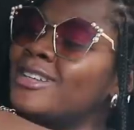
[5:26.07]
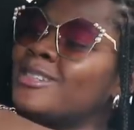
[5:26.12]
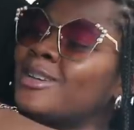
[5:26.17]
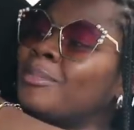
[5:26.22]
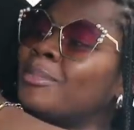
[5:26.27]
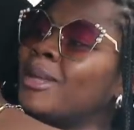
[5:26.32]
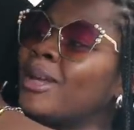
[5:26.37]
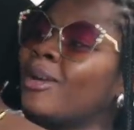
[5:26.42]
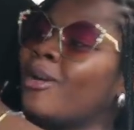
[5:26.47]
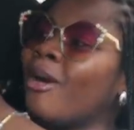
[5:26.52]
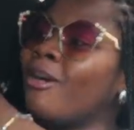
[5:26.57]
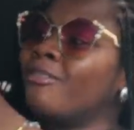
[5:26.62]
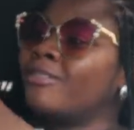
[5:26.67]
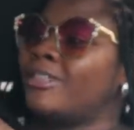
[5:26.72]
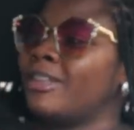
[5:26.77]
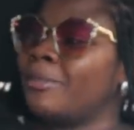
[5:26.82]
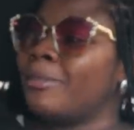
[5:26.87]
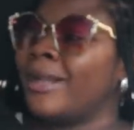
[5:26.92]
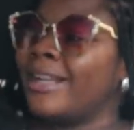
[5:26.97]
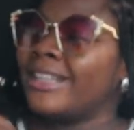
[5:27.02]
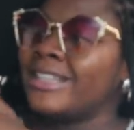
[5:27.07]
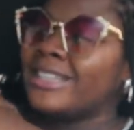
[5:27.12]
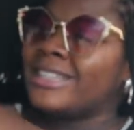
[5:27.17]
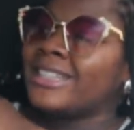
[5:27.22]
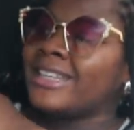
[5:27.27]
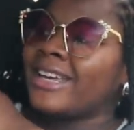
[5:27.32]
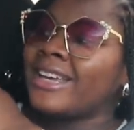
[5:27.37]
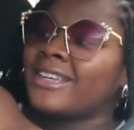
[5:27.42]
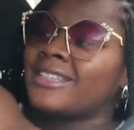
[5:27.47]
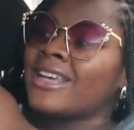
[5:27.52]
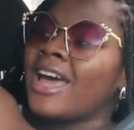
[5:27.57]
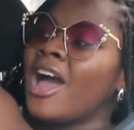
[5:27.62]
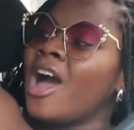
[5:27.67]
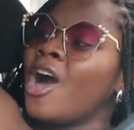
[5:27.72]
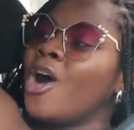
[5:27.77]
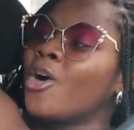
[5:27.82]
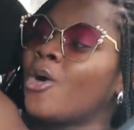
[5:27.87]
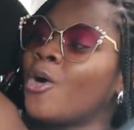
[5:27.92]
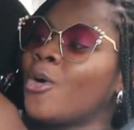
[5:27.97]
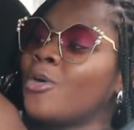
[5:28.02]
something comfortable. And it says
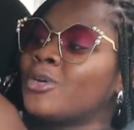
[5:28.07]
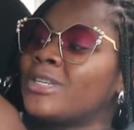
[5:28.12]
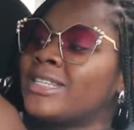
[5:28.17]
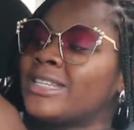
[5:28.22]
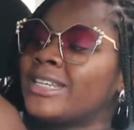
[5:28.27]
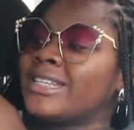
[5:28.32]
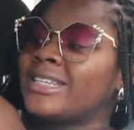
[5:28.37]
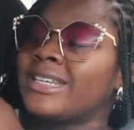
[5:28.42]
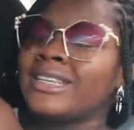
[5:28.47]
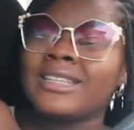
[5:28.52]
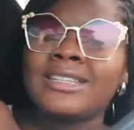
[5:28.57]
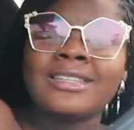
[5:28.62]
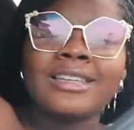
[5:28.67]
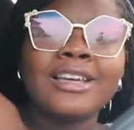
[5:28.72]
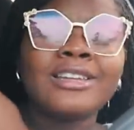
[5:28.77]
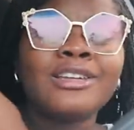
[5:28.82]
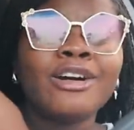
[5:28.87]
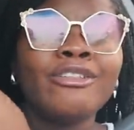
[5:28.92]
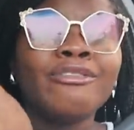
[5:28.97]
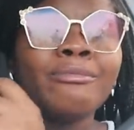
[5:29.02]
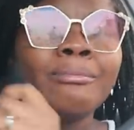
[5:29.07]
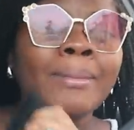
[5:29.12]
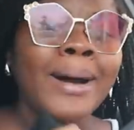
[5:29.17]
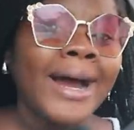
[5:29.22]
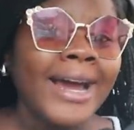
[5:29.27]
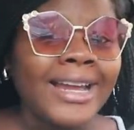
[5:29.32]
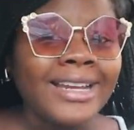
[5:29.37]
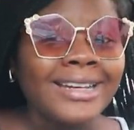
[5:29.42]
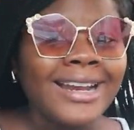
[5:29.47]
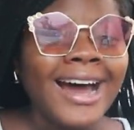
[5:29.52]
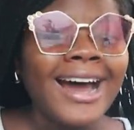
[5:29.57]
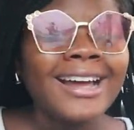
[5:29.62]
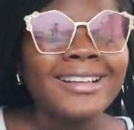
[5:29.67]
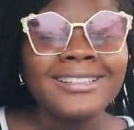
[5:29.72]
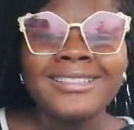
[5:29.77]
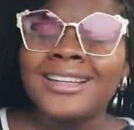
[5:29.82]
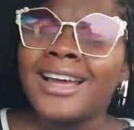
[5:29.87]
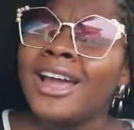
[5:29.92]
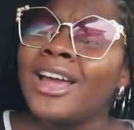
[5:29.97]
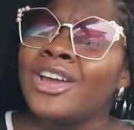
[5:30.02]
Cold City State of Mind.
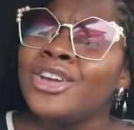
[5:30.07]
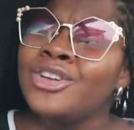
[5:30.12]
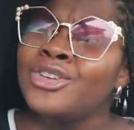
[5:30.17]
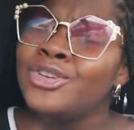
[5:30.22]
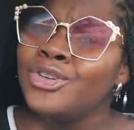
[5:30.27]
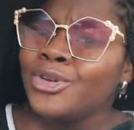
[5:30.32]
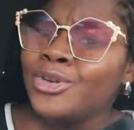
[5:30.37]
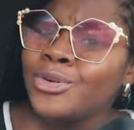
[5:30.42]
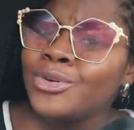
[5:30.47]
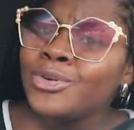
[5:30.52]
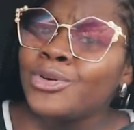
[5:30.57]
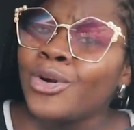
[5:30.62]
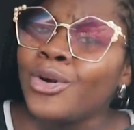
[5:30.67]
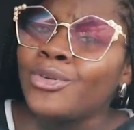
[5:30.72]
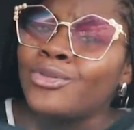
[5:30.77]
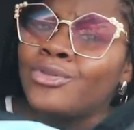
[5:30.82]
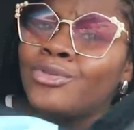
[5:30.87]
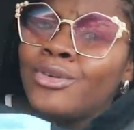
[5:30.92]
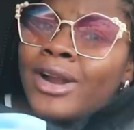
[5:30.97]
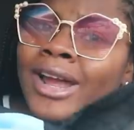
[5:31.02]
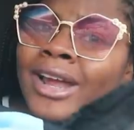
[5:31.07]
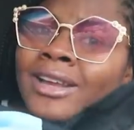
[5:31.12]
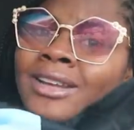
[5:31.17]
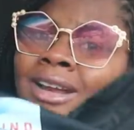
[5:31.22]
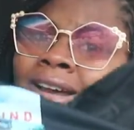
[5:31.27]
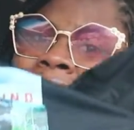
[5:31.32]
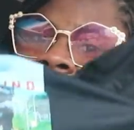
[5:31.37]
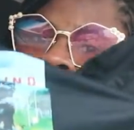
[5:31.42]
And you read